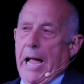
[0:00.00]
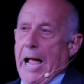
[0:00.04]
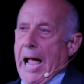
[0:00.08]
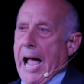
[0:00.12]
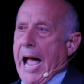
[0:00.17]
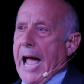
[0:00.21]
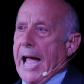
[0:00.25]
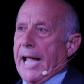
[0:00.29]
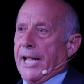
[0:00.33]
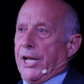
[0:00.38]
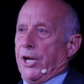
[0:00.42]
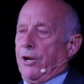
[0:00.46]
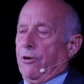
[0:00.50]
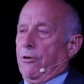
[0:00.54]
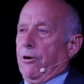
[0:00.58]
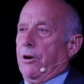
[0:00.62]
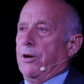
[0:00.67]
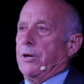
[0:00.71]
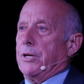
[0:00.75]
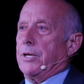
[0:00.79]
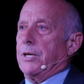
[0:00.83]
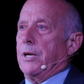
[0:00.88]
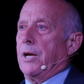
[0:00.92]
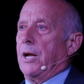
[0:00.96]

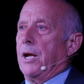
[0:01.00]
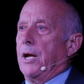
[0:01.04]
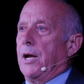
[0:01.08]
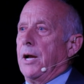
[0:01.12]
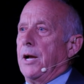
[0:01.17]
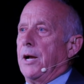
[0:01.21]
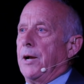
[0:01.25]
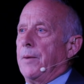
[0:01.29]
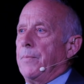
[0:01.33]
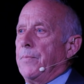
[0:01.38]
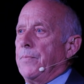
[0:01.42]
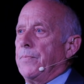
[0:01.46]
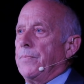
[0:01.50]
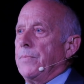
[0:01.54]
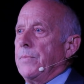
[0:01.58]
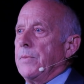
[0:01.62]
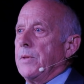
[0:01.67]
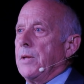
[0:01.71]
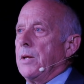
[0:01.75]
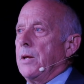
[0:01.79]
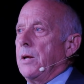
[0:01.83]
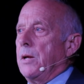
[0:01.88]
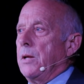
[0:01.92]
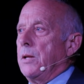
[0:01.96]
accurate,
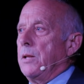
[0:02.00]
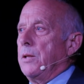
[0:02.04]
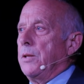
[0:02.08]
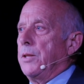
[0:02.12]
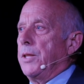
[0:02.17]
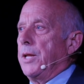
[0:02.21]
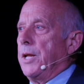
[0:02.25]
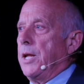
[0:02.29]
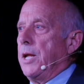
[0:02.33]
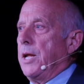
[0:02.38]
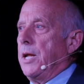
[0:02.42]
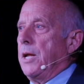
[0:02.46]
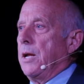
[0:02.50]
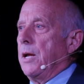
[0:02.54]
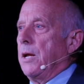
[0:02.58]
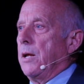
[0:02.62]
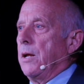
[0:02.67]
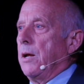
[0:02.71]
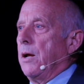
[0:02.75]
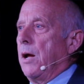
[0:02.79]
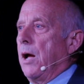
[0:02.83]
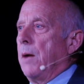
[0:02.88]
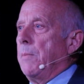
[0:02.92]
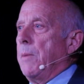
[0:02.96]
the
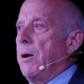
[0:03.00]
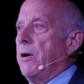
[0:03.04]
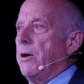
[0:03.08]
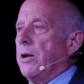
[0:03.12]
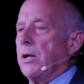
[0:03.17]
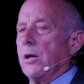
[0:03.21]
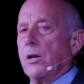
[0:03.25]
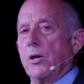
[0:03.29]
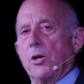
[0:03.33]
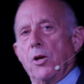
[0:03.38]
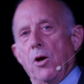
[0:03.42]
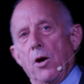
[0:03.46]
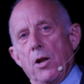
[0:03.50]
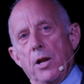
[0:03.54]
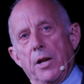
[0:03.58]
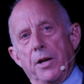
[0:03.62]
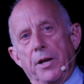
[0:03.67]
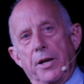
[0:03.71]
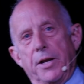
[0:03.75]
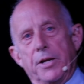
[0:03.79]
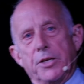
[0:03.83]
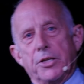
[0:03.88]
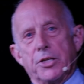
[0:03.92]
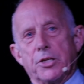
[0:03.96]
American
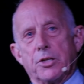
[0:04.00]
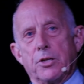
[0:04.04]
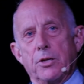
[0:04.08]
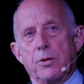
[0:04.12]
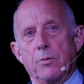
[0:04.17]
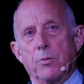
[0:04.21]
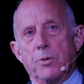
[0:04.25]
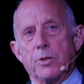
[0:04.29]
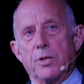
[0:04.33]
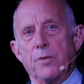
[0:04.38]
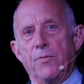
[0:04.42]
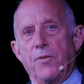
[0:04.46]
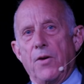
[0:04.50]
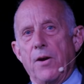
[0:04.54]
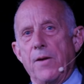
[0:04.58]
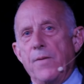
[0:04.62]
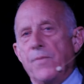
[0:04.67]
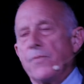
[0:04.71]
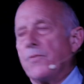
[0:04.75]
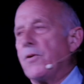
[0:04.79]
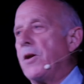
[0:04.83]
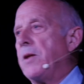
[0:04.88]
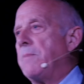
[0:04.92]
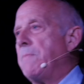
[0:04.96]
colonist was a very
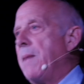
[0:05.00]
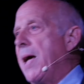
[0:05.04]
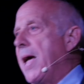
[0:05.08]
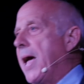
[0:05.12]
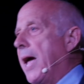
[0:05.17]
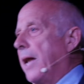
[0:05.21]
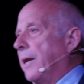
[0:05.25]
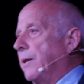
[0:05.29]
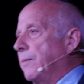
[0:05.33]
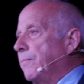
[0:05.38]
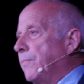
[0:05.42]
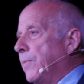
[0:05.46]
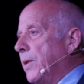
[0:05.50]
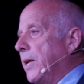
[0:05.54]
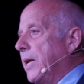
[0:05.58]
free man.